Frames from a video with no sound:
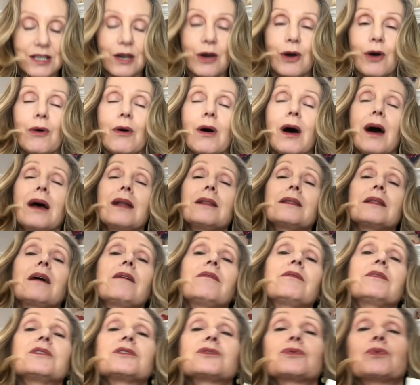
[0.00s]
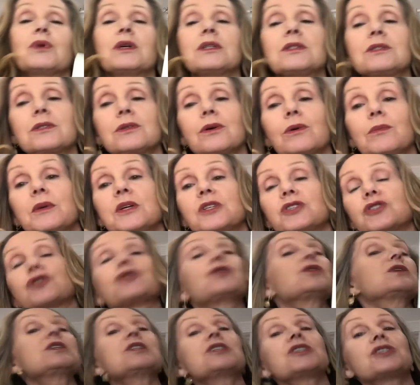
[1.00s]
So I love this one so
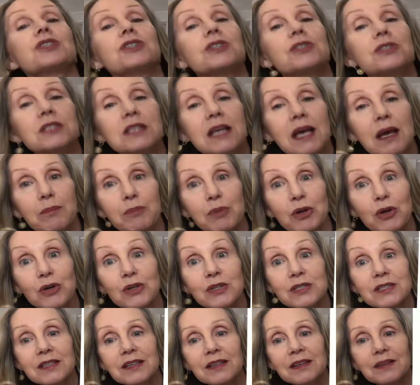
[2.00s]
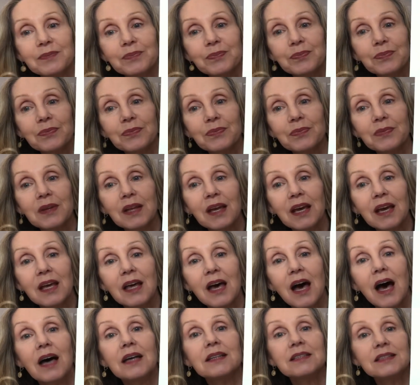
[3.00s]
much. Traditional samplers
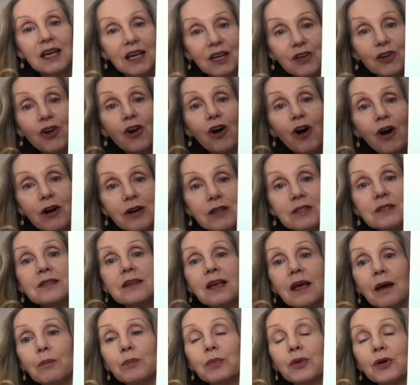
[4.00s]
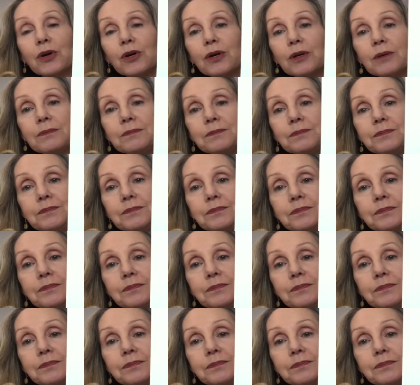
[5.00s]
a tender heart sampler.